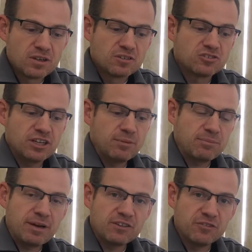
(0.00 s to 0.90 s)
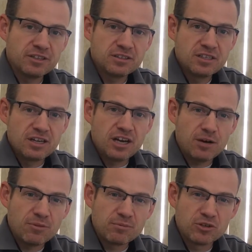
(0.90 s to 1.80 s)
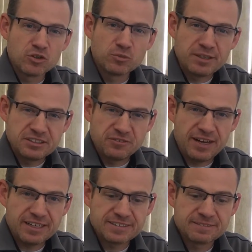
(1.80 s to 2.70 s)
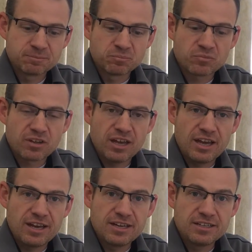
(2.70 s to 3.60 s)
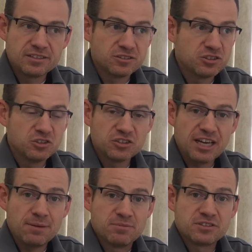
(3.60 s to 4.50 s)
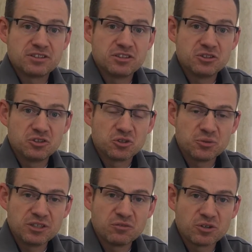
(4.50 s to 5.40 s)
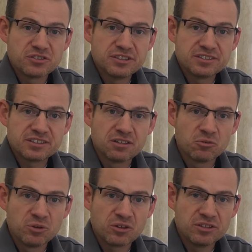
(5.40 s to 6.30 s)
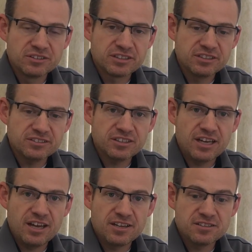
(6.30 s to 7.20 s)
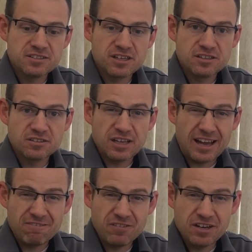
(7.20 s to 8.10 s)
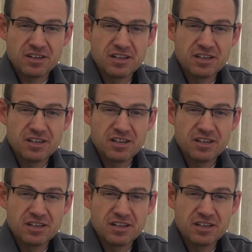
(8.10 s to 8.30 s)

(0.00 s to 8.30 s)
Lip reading: try to make math fun, help them learn those basic facts, and use games to reinforce these skills and have fun.